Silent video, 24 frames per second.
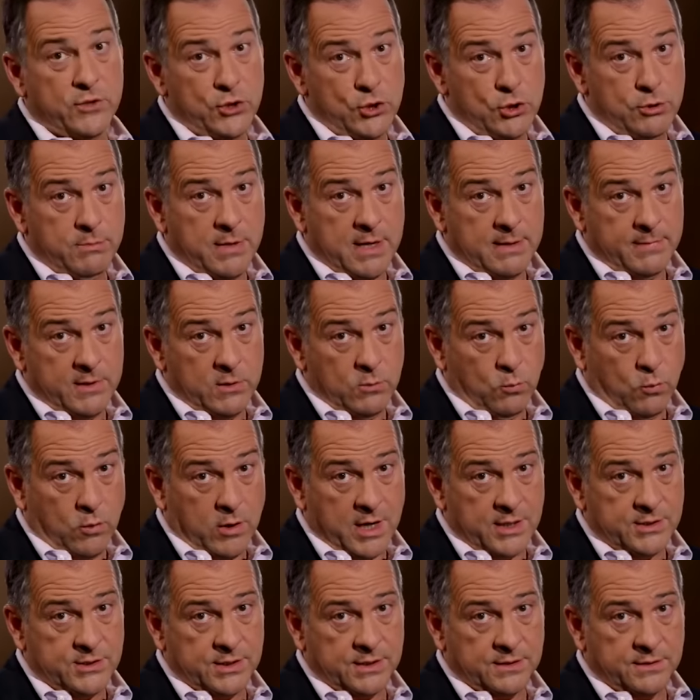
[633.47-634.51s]
you may be
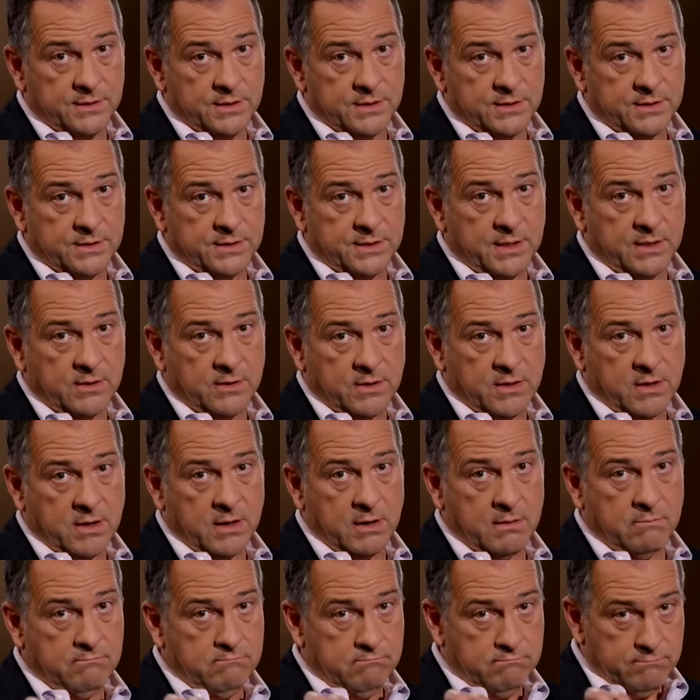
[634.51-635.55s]
watching this, there
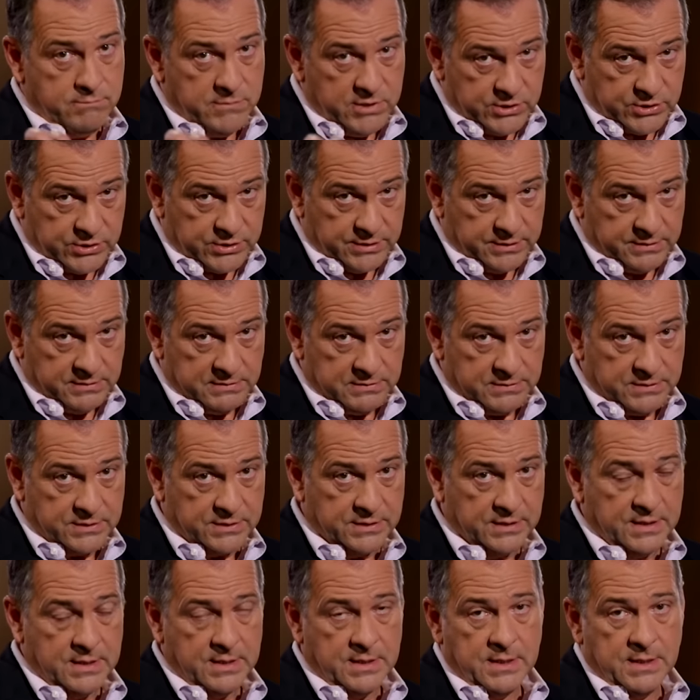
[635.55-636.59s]
are
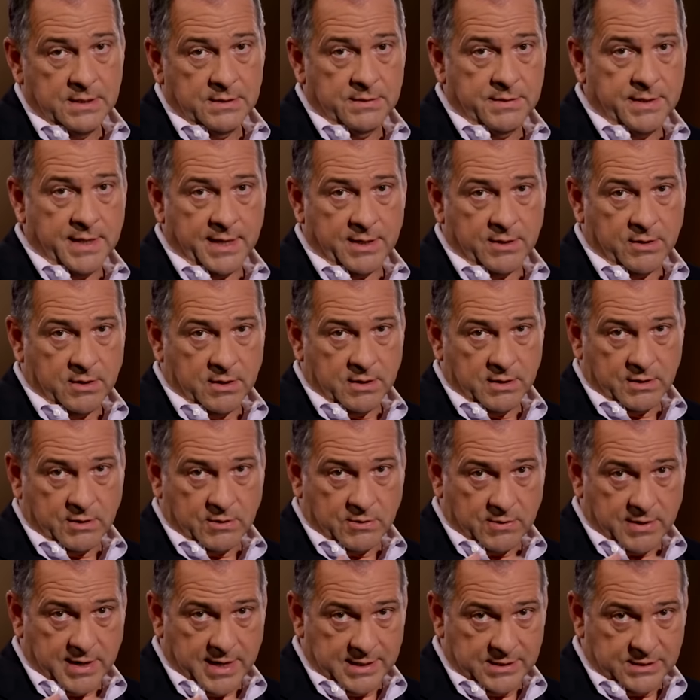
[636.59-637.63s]
missions that are
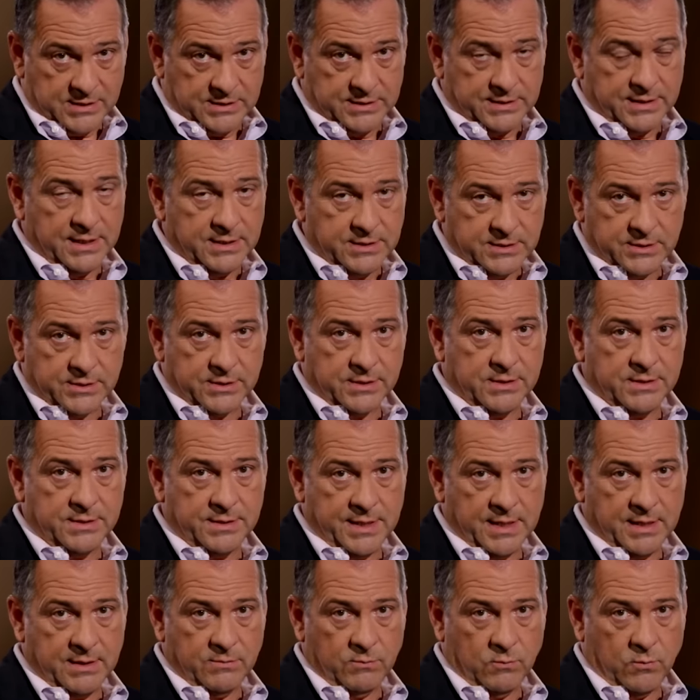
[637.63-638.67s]
Christ-centered
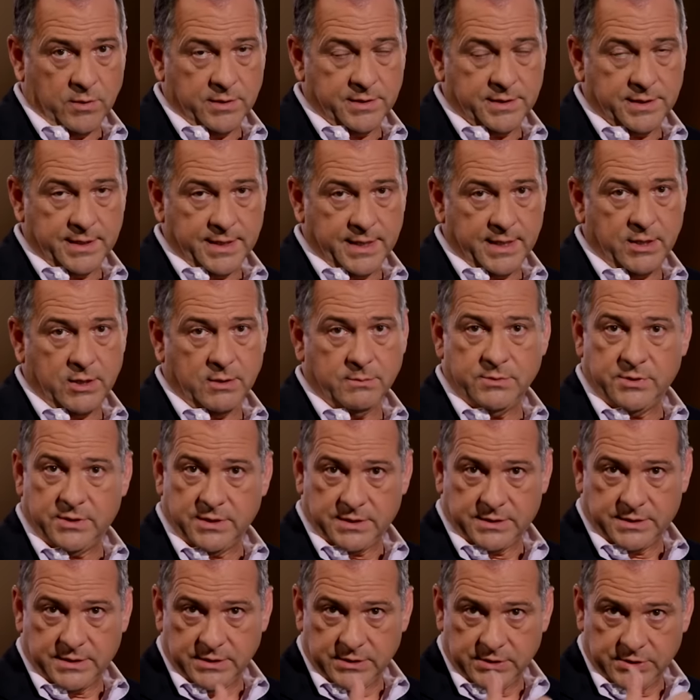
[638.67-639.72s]
that want to help,
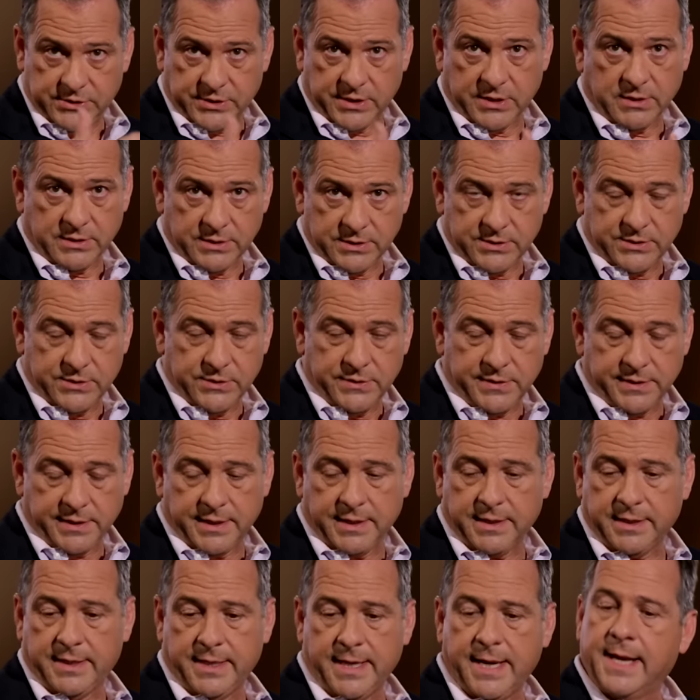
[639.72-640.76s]
just as Jerrill is doing
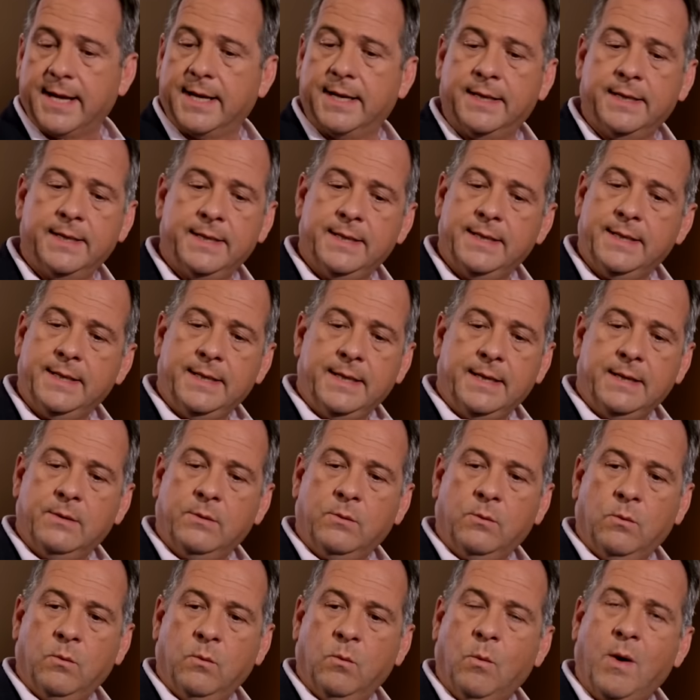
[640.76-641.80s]
in Atlanta
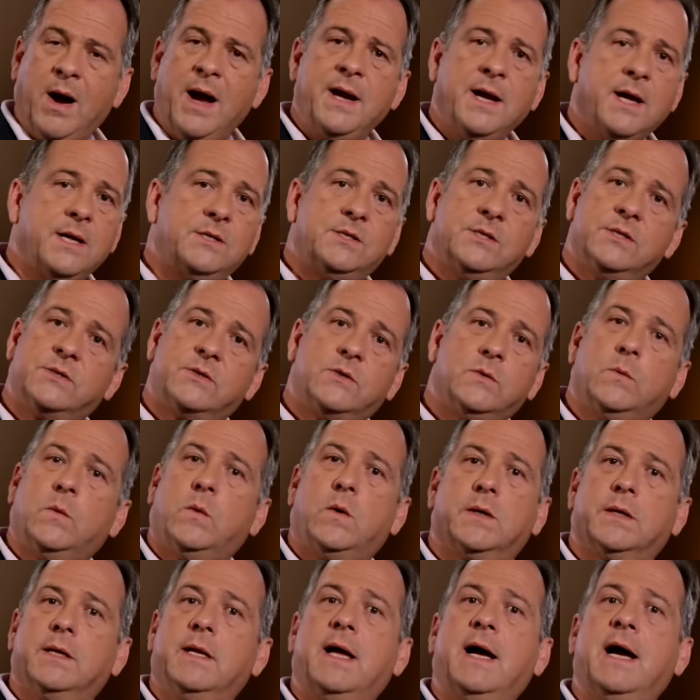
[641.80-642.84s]
why not just go
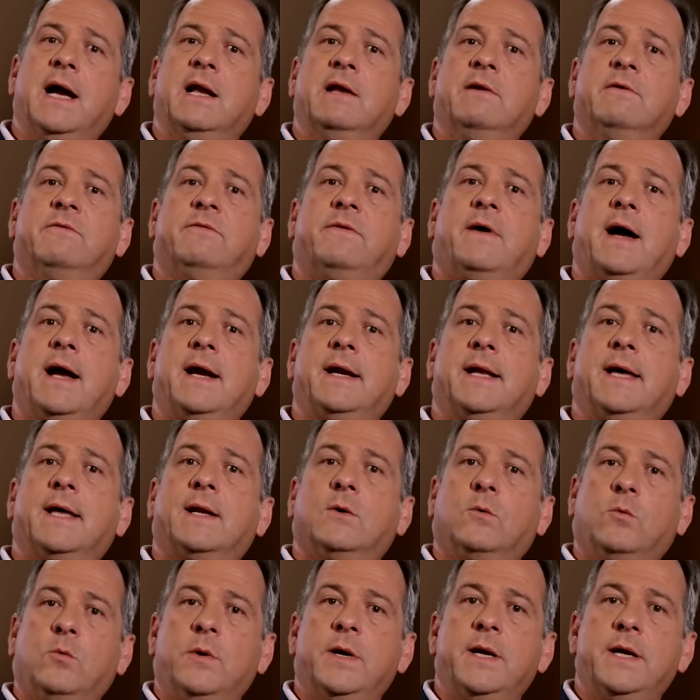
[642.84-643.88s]
online and find out
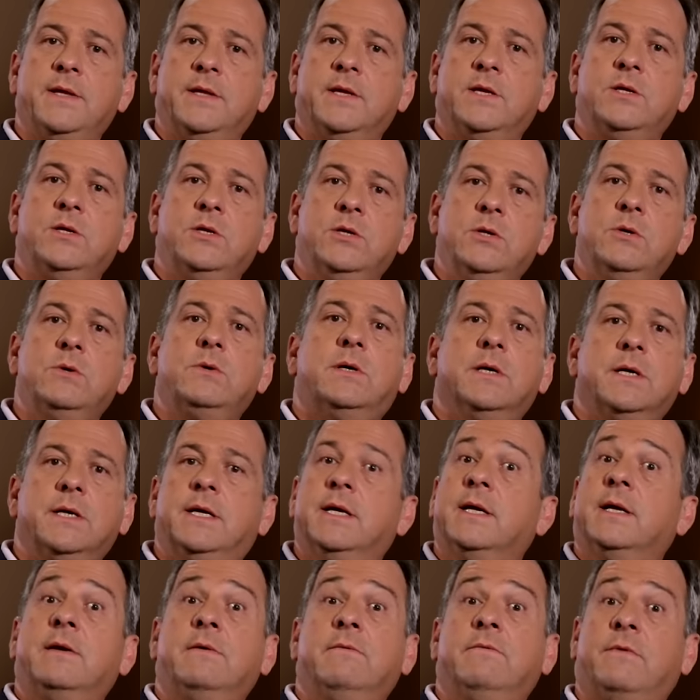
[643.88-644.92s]
a way that mm. you could
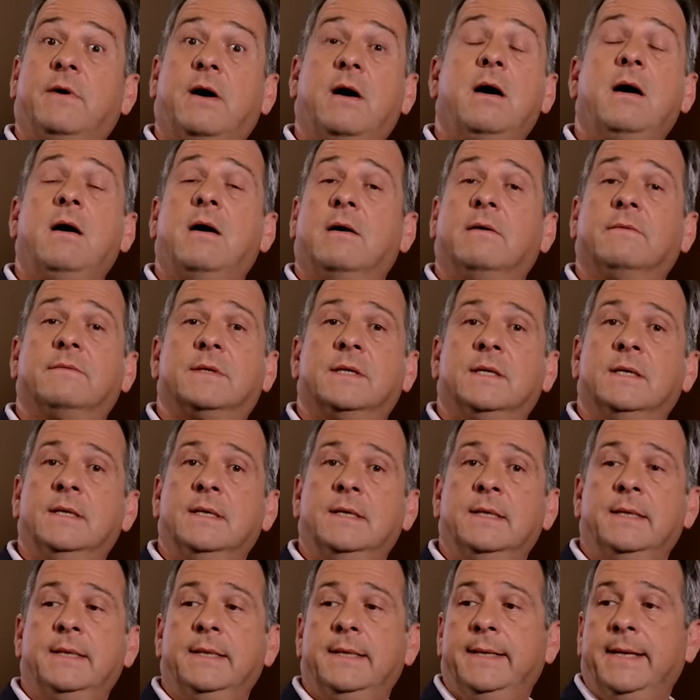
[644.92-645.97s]
get involved
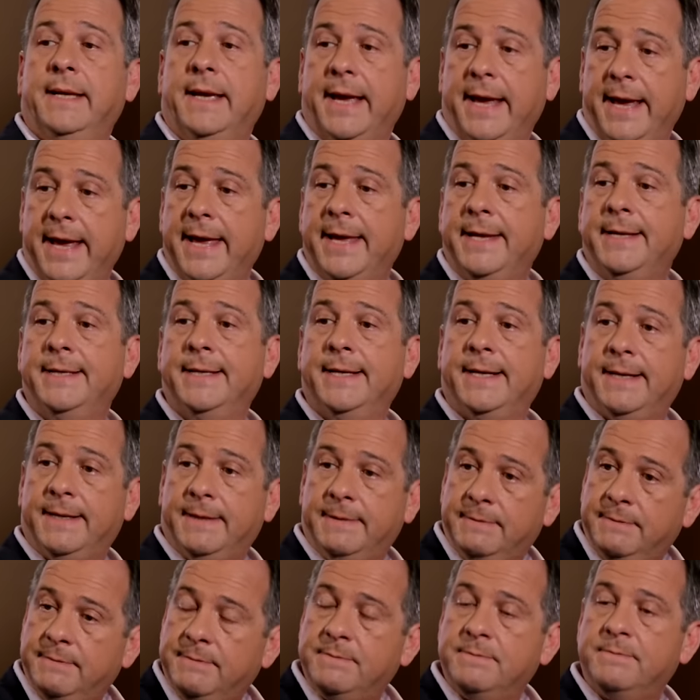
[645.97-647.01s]
and uh,